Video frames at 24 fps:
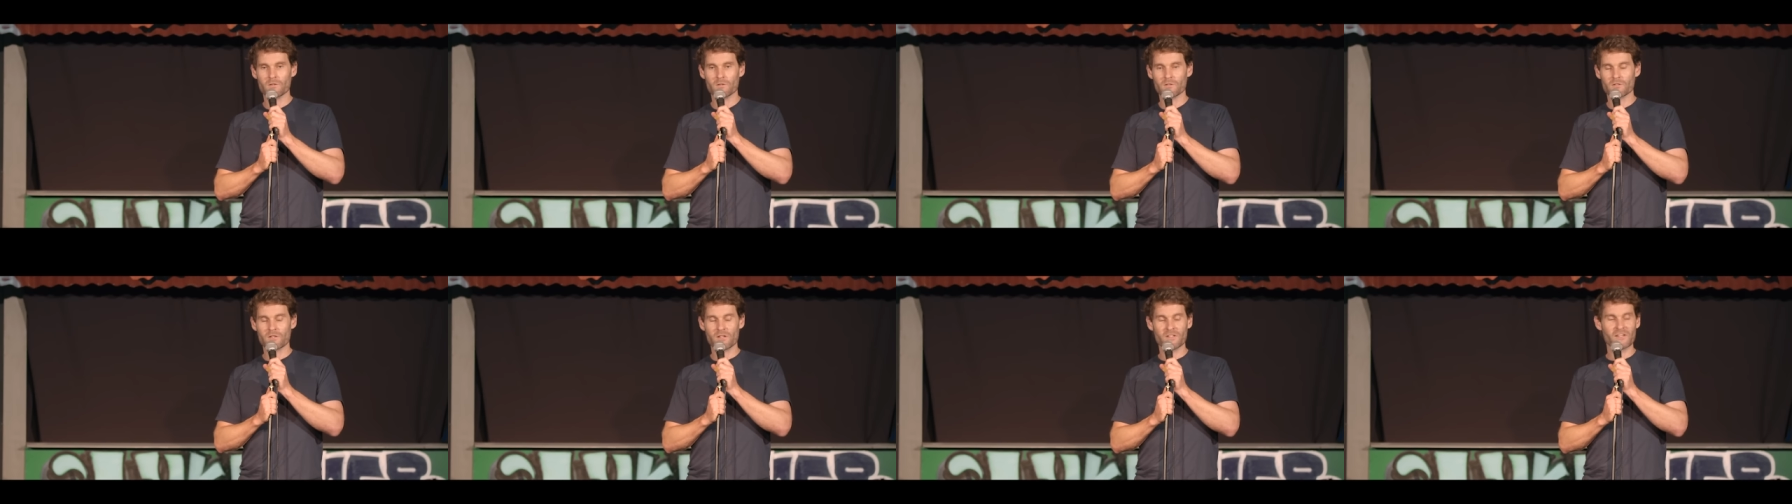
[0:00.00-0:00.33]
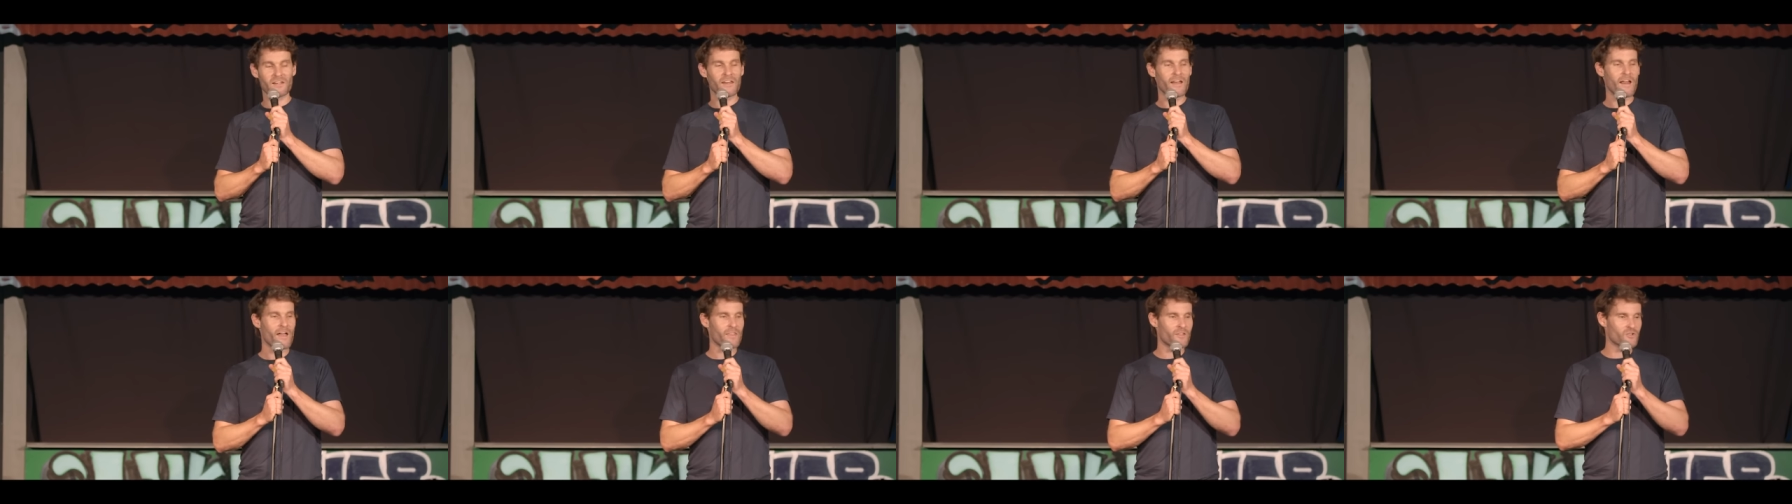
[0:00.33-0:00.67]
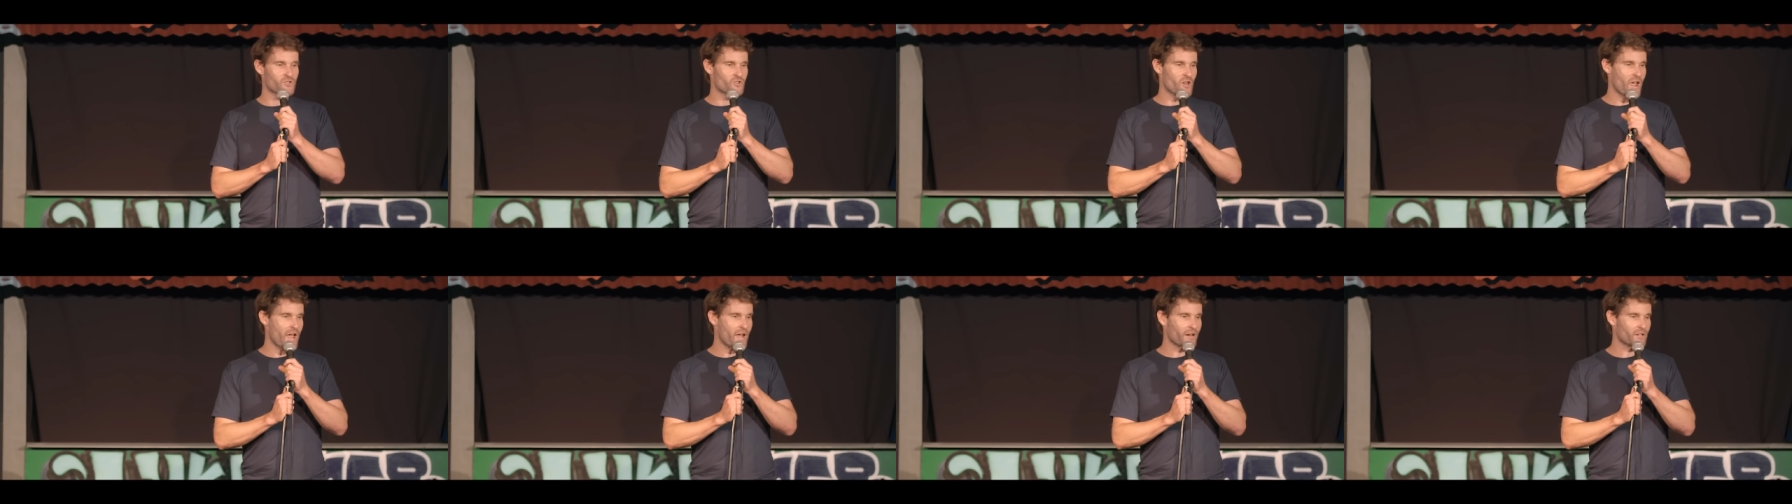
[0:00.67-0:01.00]
So I had to get out the
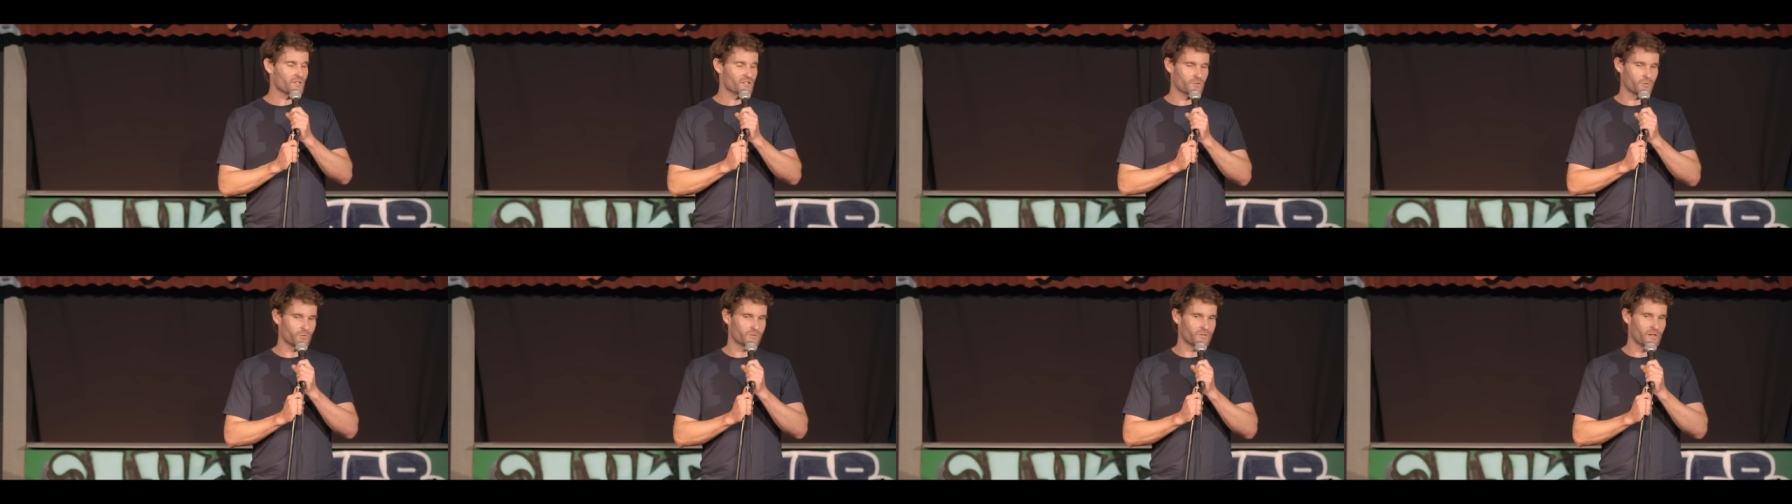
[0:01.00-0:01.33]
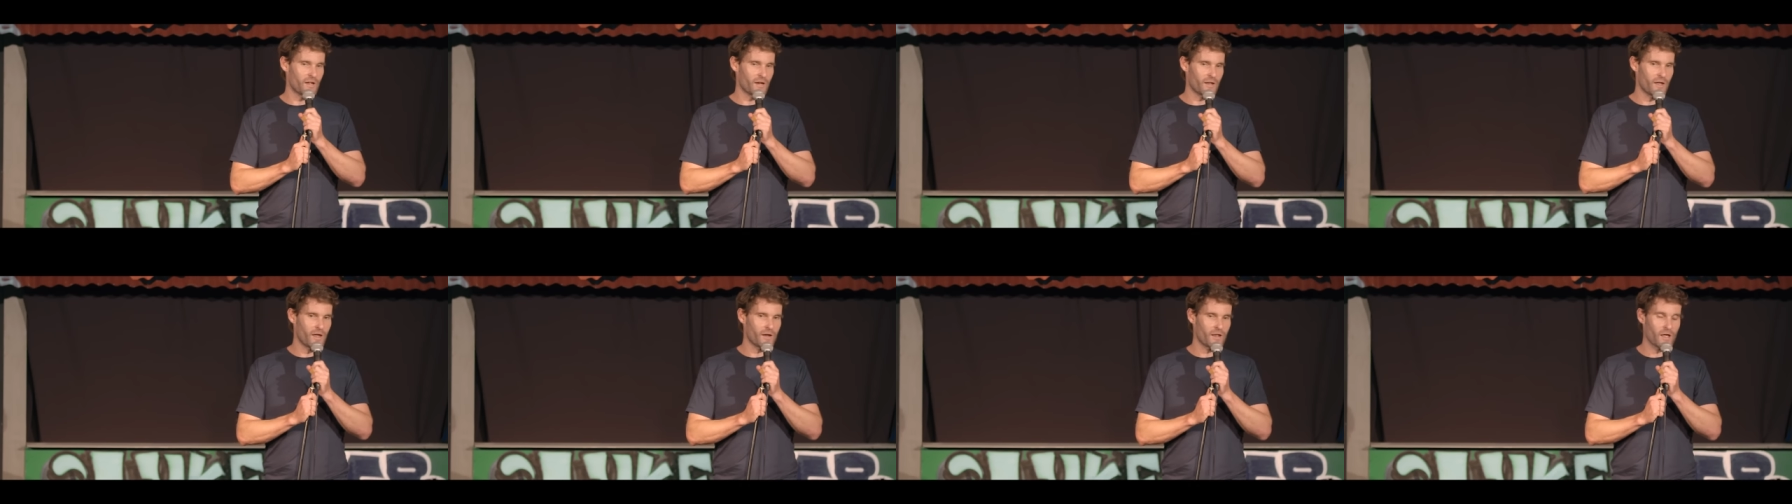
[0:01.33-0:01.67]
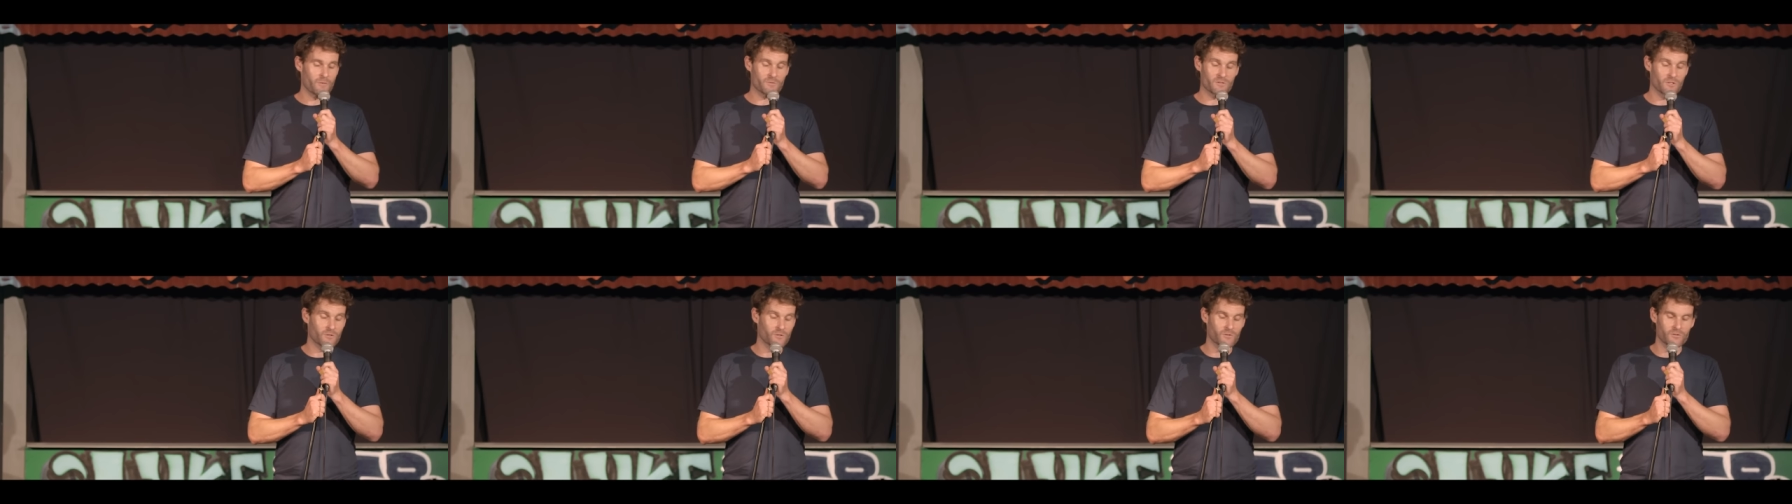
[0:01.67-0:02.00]
jack and sort that out.
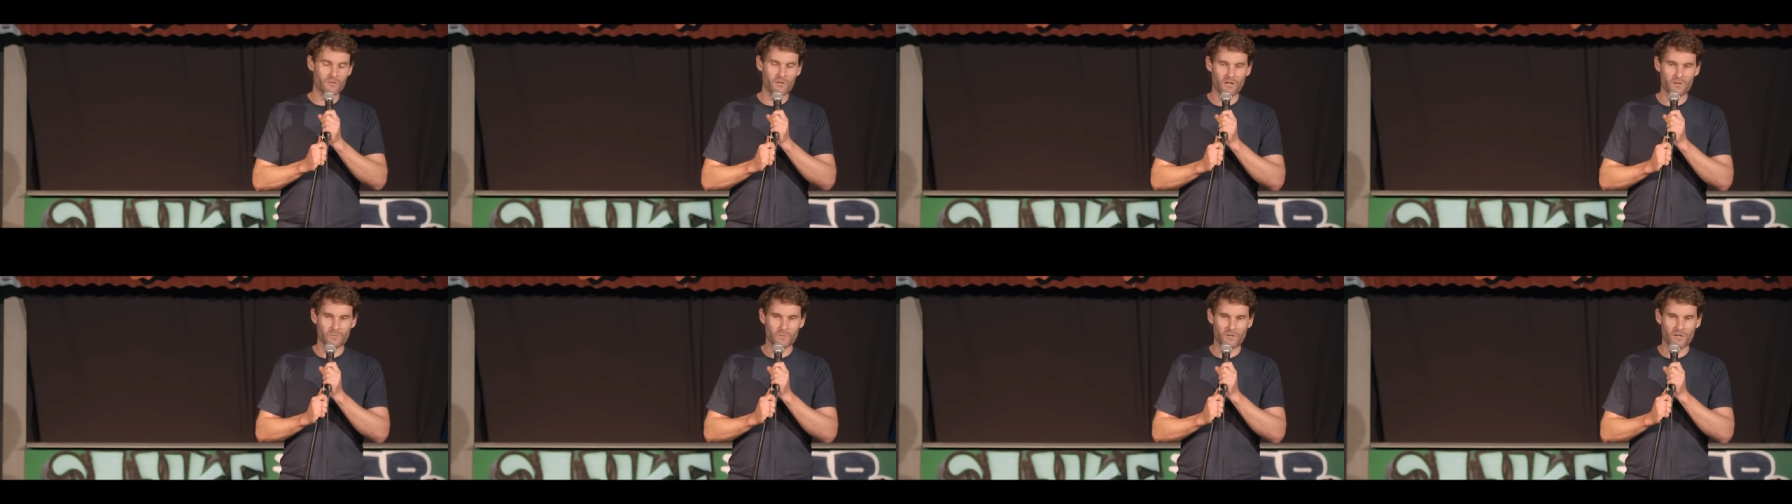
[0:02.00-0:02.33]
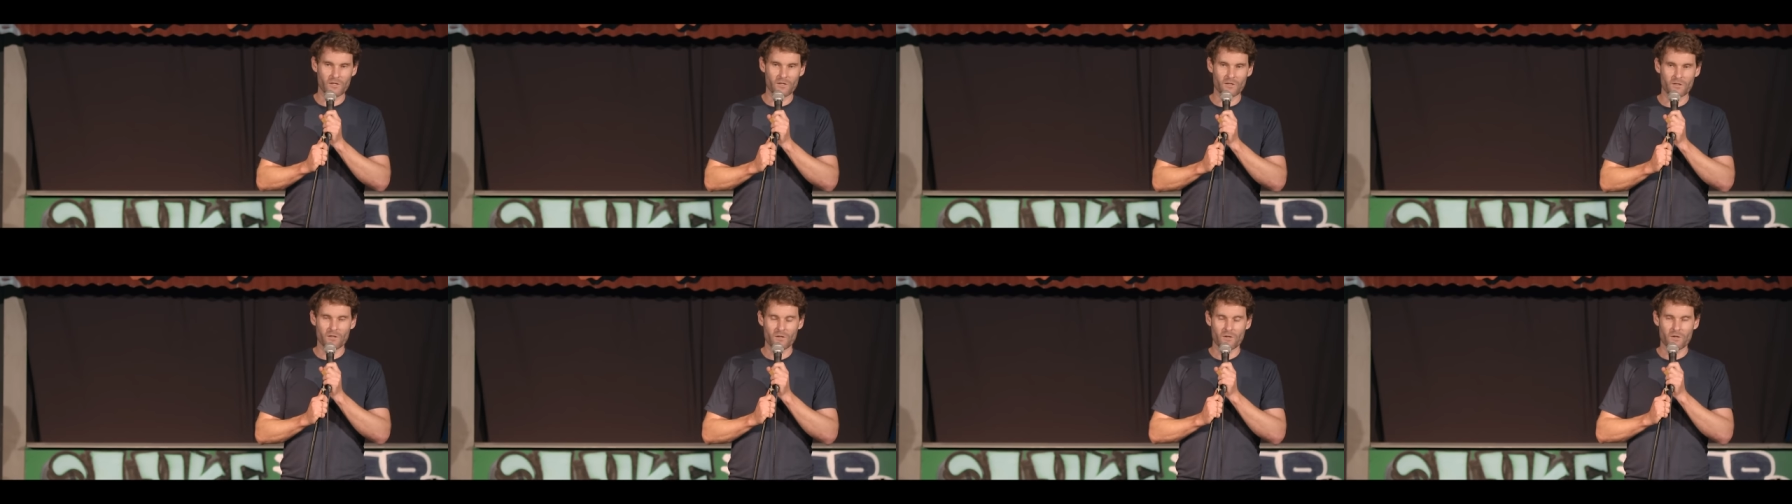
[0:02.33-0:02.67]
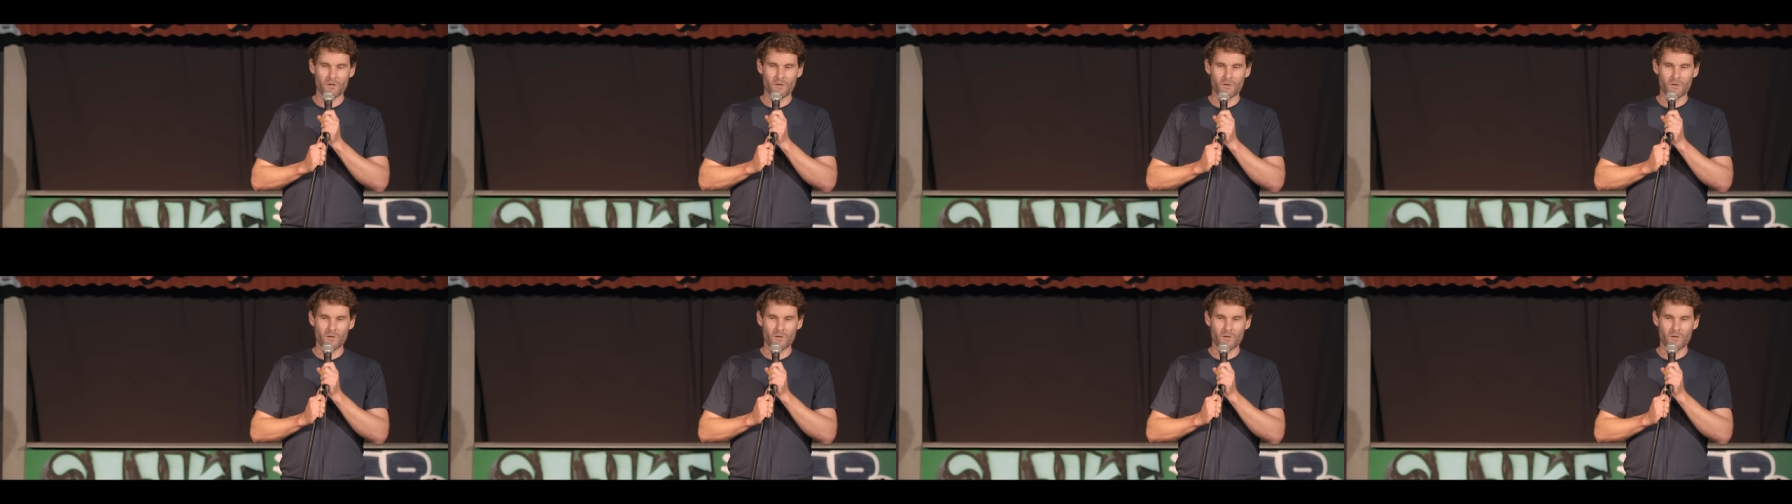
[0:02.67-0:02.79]
Absolute nightmare.